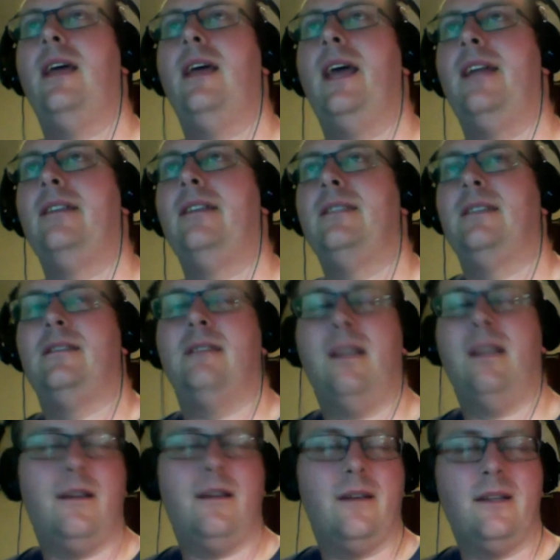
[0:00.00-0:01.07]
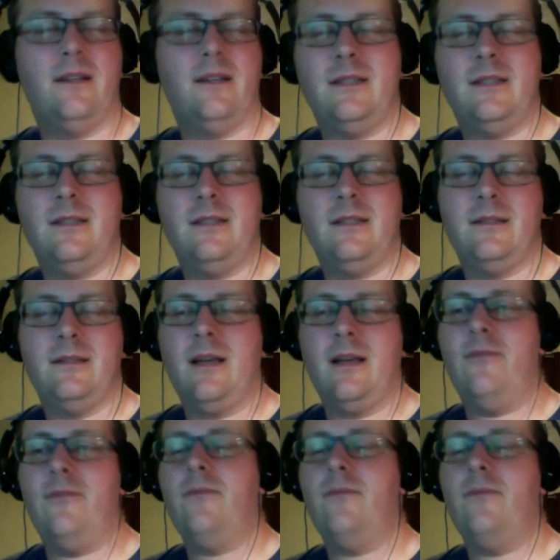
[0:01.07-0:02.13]
and it's
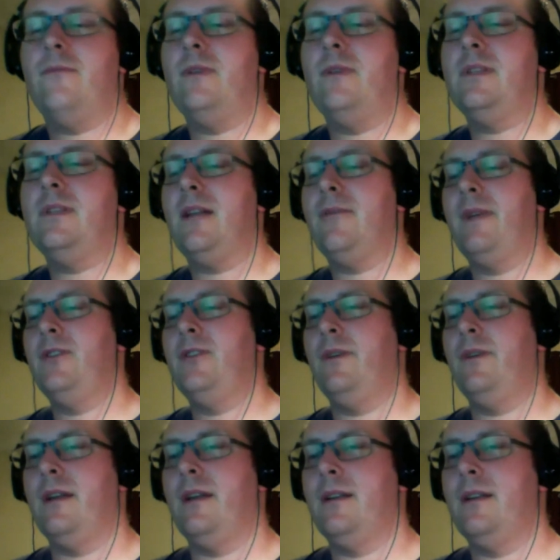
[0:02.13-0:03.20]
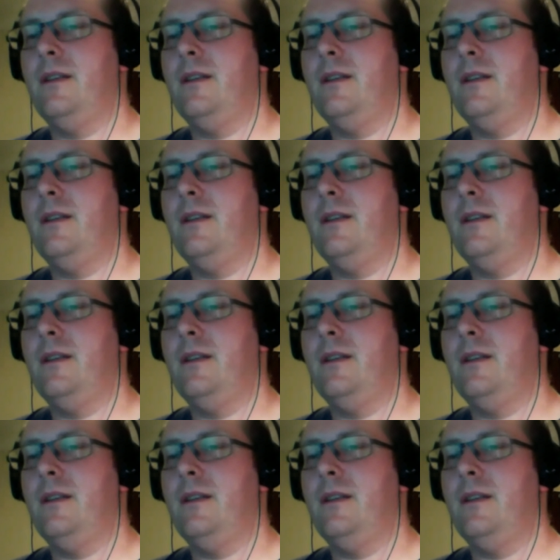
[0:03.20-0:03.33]
kind of reassuring.